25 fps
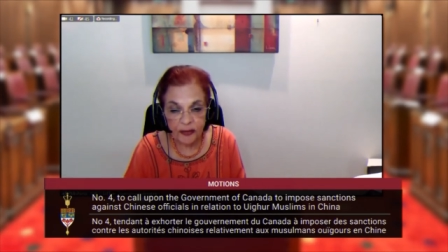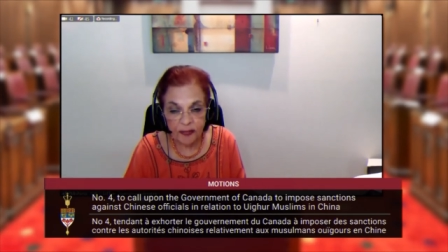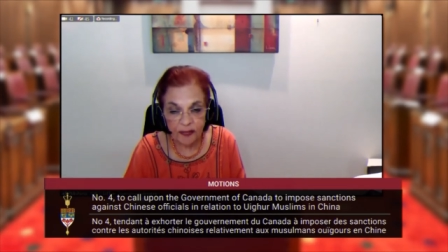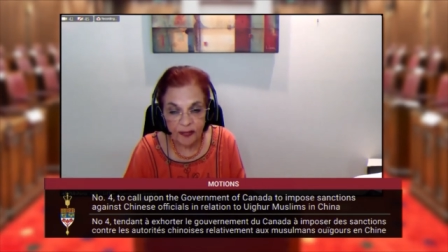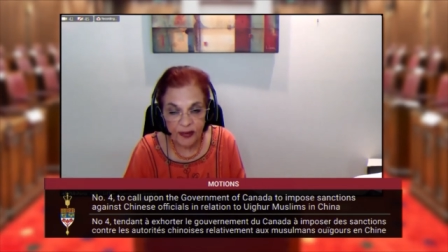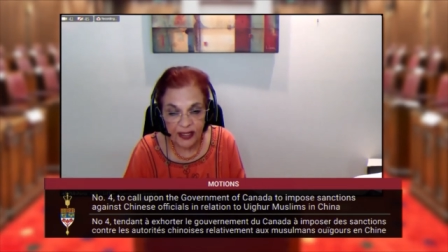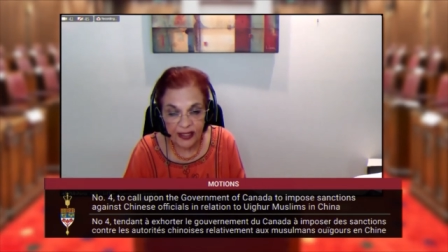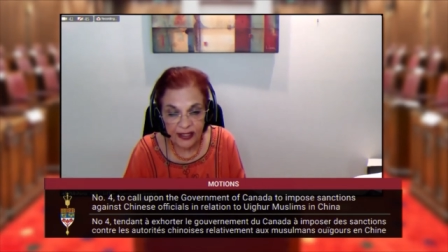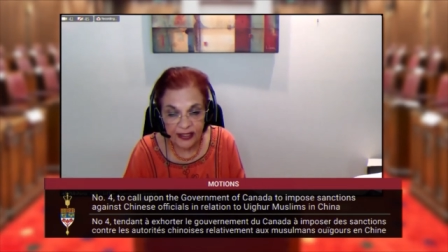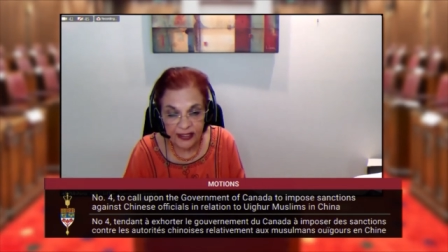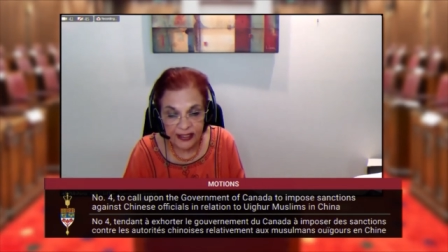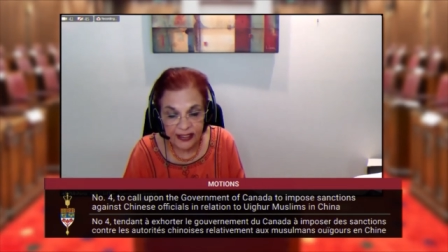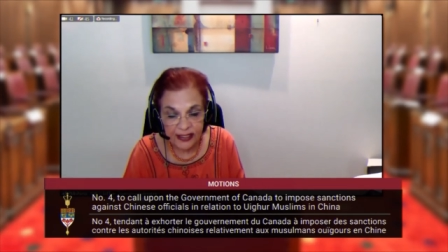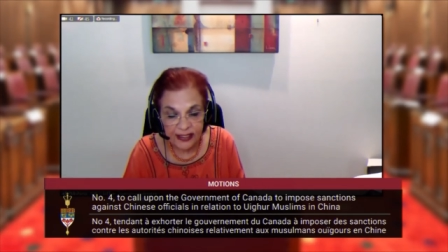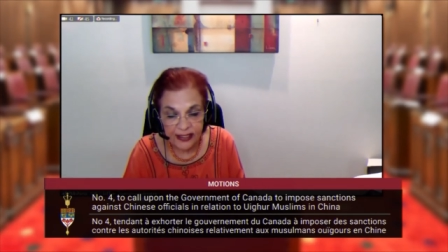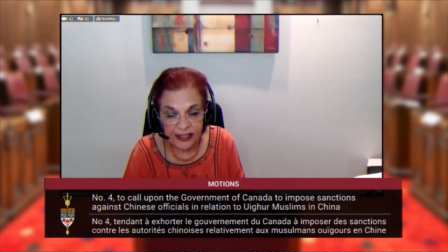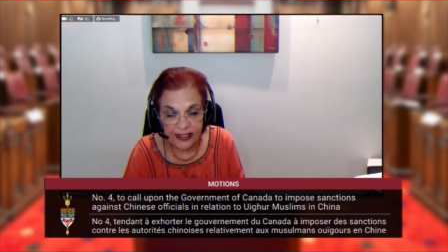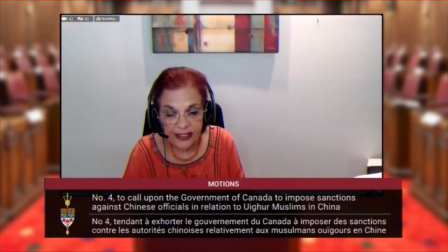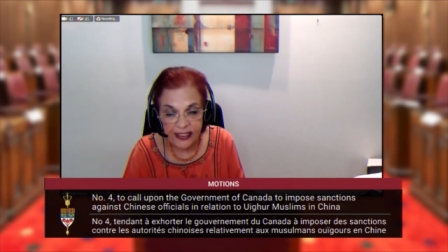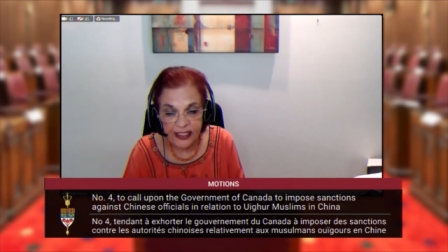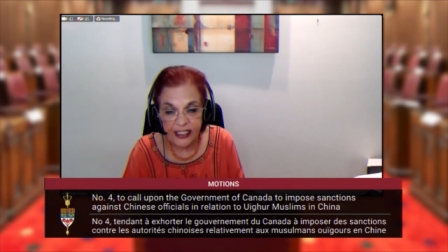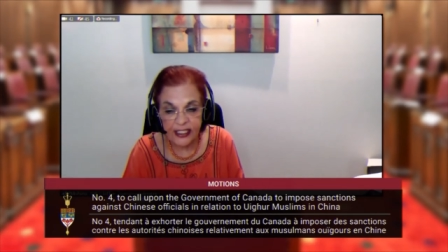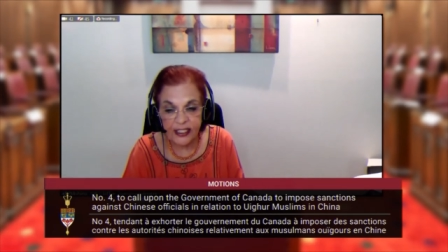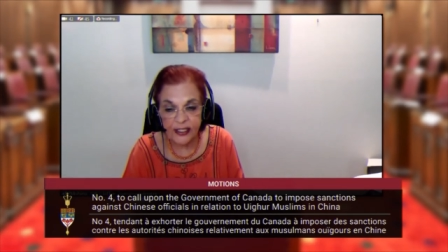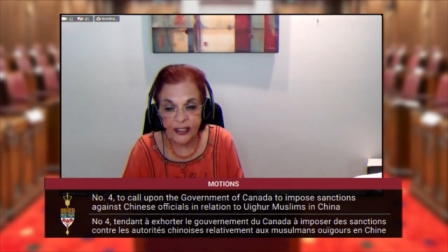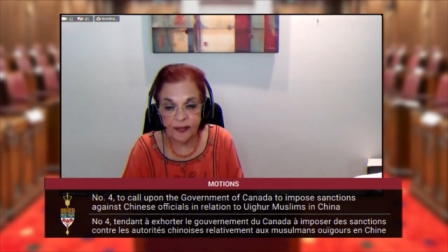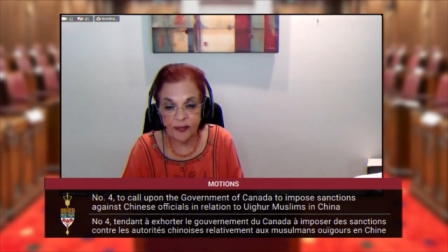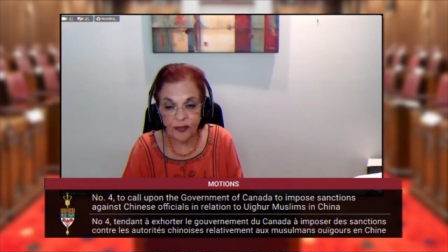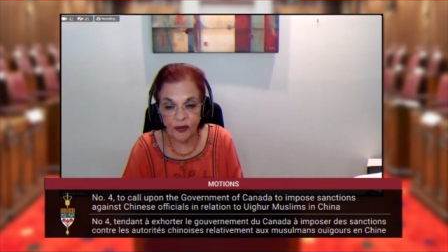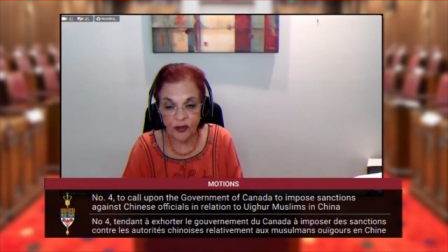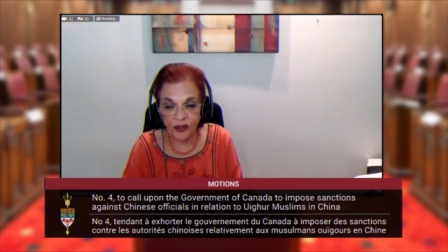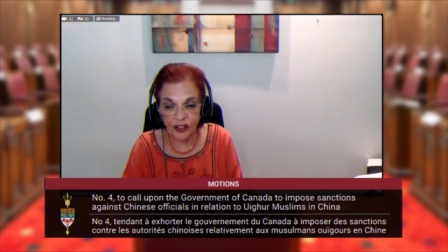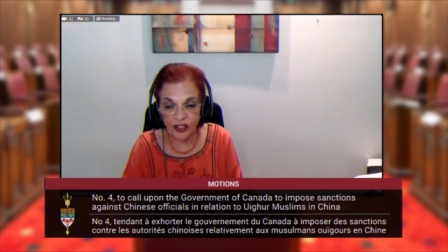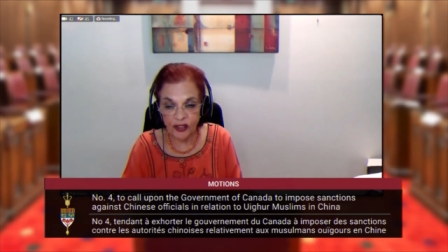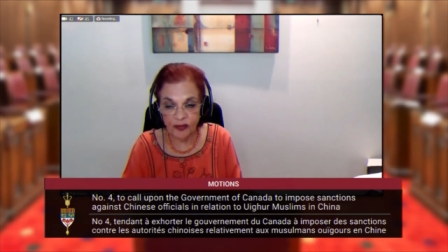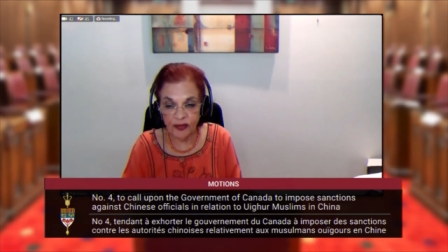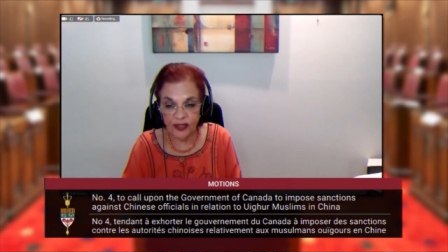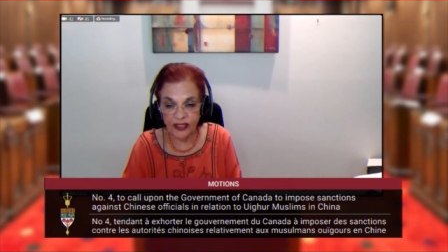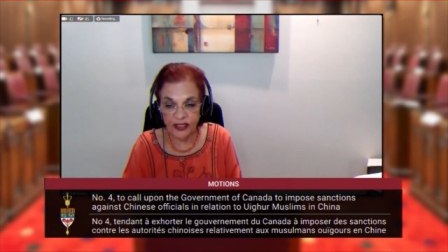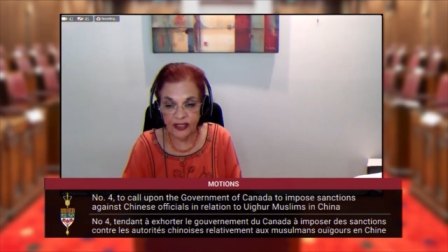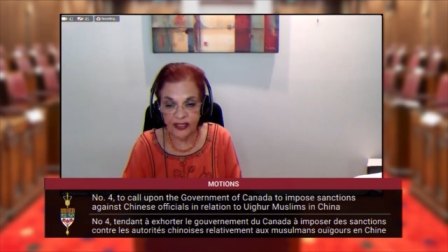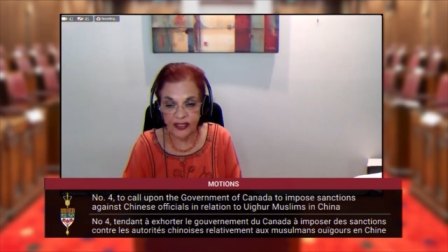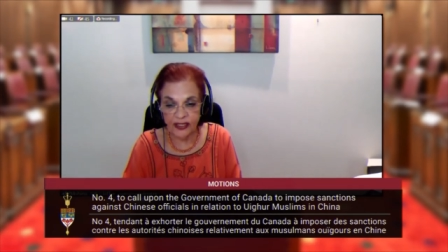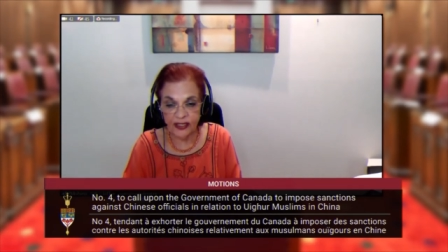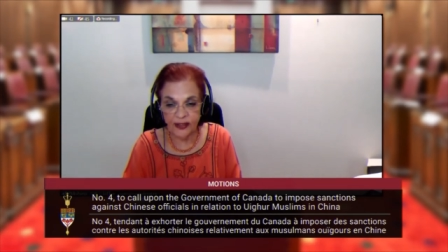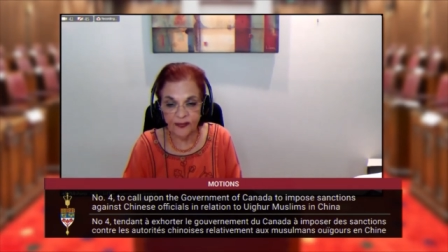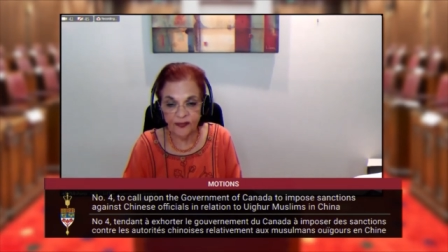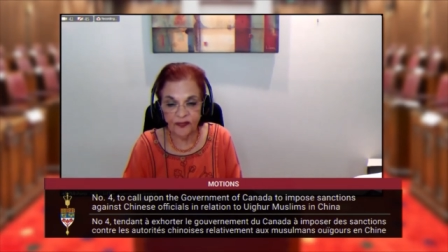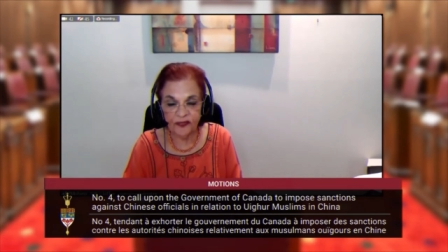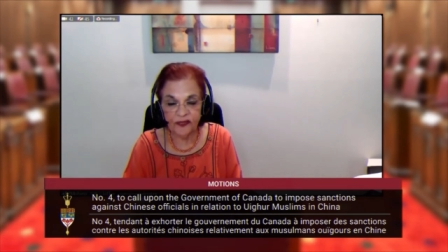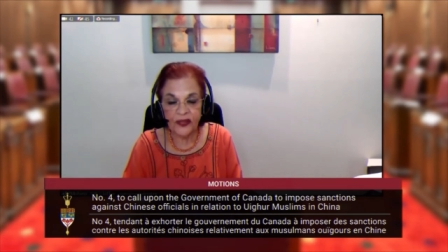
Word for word: practices is prohibited.